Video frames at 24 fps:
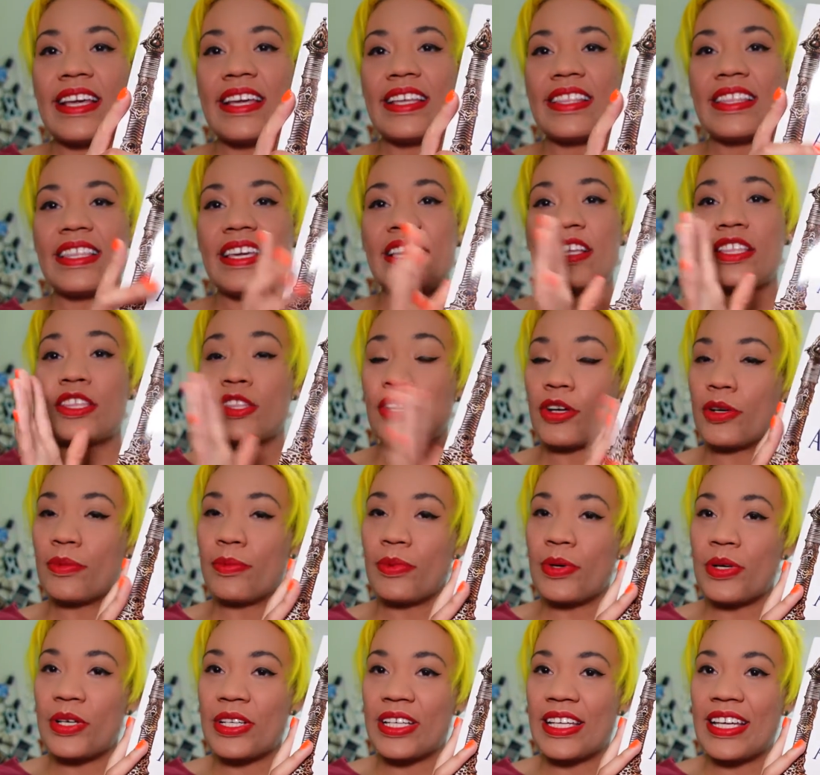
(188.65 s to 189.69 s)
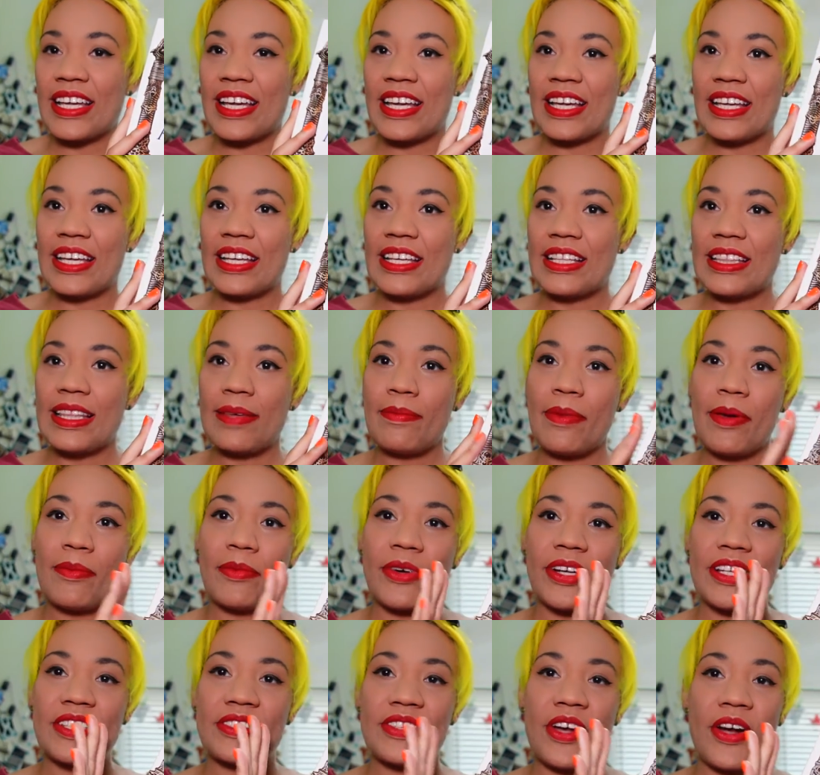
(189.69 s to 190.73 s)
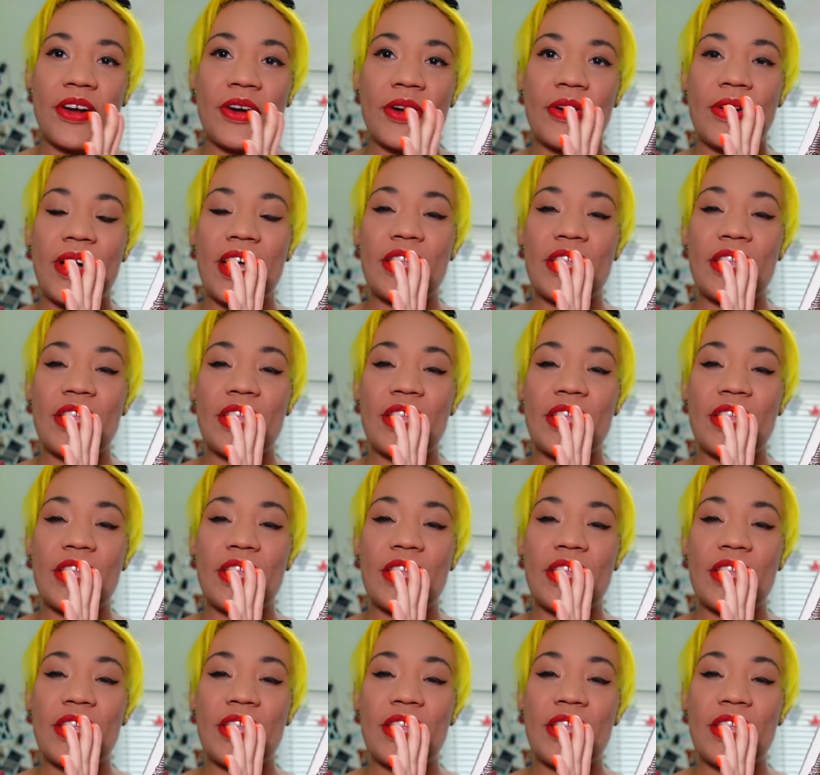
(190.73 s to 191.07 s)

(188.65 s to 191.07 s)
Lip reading: the third book in the Memory, Sorrow,